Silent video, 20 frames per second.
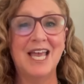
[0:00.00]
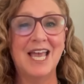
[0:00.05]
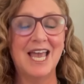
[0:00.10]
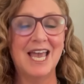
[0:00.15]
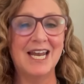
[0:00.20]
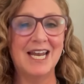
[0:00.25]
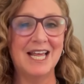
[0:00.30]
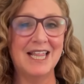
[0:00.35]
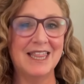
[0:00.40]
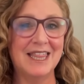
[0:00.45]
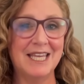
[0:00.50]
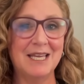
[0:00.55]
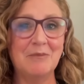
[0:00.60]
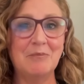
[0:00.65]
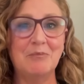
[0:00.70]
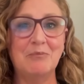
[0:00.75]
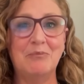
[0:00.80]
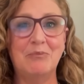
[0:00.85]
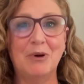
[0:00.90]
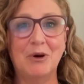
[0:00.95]
And I
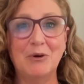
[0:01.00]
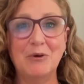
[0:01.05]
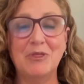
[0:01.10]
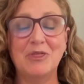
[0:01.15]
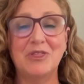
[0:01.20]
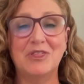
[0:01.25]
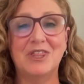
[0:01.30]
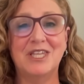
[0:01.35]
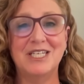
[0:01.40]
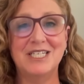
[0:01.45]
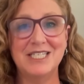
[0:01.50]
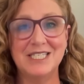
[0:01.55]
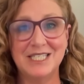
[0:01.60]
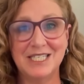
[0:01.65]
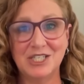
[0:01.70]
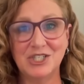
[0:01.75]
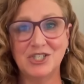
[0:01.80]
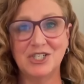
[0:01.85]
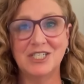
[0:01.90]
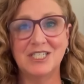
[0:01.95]
think both the
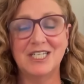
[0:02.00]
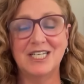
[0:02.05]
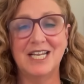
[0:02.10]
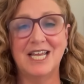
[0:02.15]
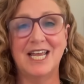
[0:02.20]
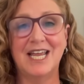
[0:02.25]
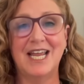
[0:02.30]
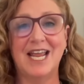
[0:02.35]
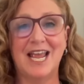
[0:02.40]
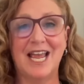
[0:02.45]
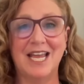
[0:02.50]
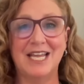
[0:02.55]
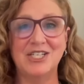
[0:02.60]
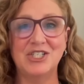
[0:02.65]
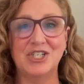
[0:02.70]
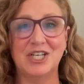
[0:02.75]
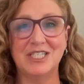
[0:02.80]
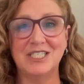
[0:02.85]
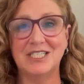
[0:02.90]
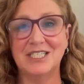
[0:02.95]
decision today and
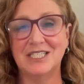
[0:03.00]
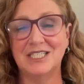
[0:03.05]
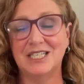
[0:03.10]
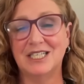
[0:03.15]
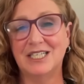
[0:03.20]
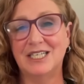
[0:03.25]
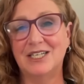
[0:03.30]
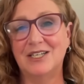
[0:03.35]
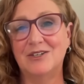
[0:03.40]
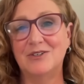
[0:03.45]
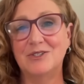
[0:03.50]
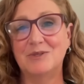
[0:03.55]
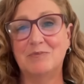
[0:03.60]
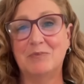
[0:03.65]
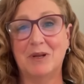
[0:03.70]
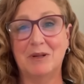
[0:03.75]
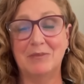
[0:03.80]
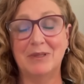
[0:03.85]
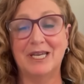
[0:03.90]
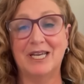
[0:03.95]
Justice Alito's
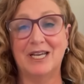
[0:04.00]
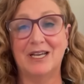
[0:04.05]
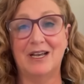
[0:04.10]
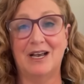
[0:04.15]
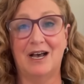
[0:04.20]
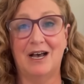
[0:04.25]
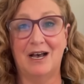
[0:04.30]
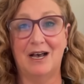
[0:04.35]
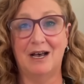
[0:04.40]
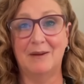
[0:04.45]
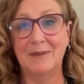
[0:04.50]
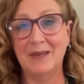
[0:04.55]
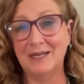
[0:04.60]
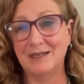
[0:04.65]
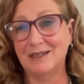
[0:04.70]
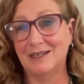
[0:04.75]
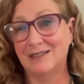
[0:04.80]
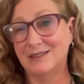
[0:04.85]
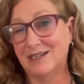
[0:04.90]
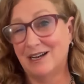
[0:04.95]
public comment,
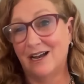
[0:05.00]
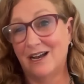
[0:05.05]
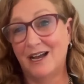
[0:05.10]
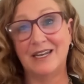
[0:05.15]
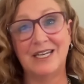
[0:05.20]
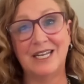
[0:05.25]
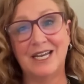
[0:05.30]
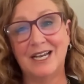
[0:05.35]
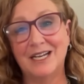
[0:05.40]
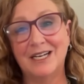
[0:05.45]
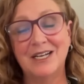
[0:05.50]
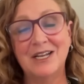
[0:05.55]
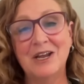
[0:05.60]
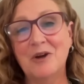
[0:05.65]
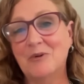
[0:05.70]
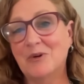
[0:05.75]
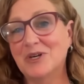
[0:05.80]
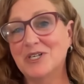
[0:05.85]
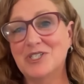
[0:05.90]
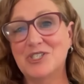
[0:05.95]
conduct,
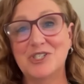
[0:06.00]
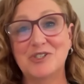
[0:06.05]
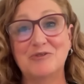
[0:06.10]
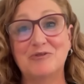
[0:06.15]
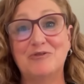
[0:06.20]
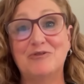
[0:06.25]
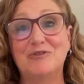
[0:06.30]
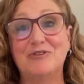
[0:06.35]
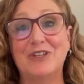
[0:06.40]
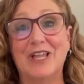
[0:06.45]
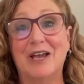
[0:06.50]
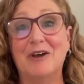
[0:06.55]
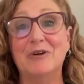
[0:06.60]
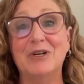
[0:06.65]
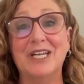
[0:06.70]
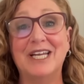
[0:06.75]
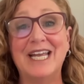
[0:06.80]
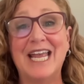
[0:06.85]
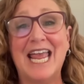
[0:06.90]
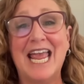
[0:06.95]
where he's just
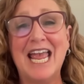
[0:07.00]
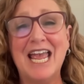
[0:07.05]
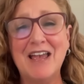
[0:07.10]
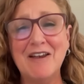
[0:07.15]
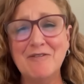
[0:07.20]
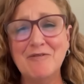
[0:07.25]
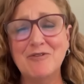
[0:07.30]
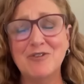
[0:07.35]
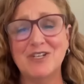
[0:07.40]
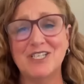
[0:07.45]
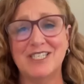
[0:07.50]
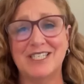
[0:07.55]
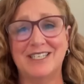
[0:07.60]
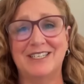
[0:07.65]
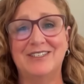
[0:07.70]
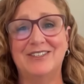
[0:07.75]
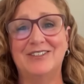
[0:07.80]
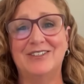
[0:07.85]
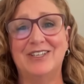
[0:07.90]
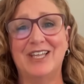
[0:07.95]
flouting every
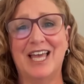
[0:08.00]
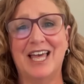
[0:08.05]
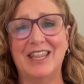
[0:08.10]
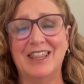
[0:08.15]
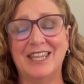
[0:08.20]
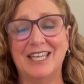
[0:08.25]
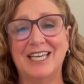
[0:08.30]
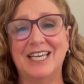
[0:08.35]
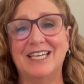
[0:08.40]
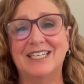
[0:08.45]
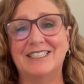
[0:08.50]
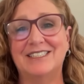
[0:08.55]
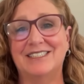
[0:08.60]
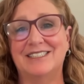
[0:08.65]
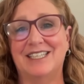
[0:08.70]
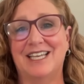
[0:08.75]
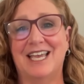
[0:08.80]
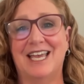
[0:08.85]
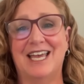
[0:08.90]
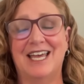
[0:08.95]
single ethics
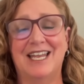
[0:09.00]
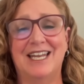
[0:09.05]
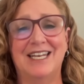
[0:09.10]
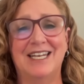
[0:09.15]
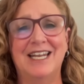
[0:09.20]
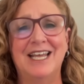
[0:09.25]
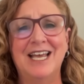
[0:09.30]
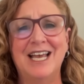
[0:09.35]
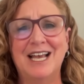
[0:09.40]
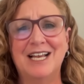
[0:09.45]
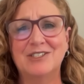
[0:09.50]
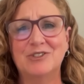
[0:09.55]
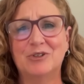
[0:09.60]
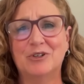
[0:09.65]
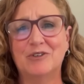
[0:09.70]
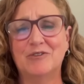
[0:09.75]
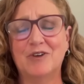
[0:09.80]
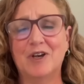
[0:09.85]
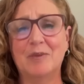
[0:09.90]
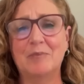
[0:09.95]
and sort
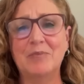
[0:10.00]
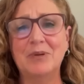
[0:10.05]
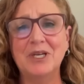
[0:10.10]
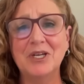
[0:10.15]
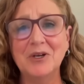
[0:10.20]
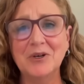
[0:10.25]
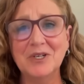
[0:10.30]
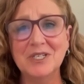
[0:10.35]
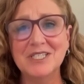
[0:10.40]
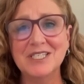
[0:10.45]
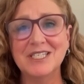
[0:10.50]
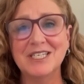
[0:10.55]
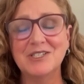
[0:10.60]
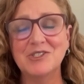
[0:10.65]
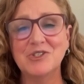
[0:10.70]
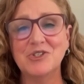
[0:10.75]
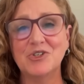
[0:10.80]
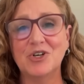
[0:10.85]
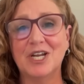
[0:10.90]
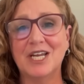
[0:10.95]
of appearance
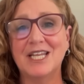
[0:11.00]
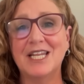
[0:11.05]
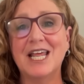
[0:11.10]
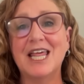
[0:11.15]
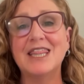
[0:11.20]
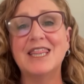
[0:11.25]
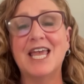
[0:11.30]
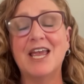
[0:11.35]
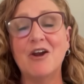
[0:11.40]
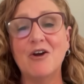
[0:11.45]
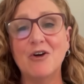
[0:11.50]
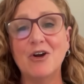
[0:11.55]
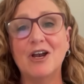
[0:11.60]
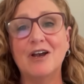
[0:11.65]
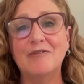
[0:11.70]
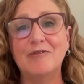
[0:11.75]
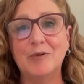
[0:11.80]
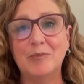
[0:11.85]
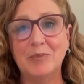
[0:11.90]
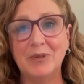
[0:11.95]
constraint, they are
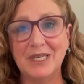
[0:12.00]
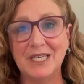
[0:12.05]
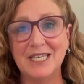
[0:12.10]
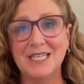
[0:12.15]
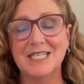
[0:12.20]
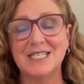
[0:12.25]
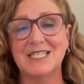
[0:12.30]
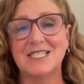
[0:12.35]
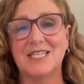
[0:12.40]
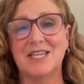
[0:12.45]
of a piece.